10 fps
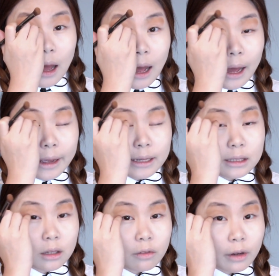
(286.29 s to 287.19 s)

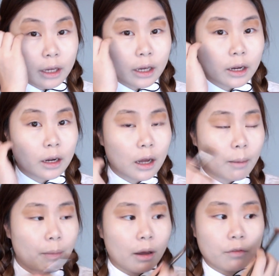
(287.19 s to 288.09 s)
eyes, over here
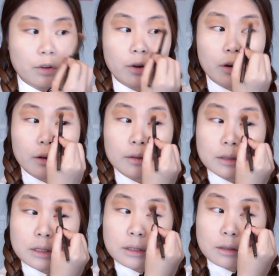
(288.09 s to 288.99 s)
above your
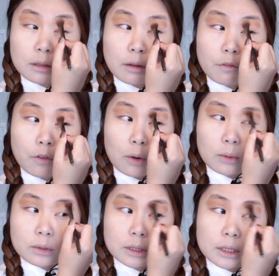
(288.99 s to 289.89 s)

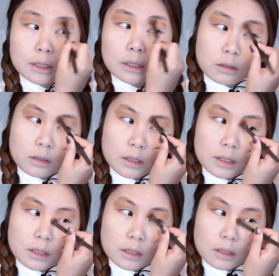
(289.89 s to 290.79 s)
fold.
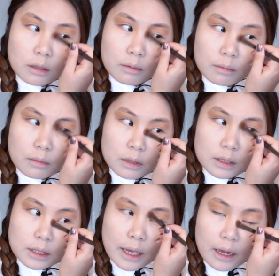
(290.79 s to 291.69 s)
Just
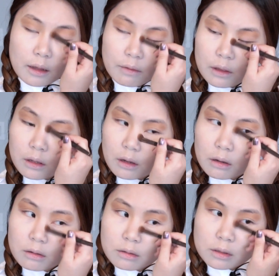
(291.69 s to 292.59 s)
side of the
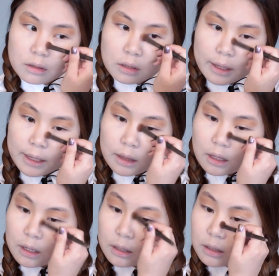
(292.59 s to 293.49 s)
nose like
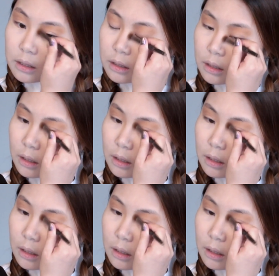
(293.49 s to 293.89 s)
this.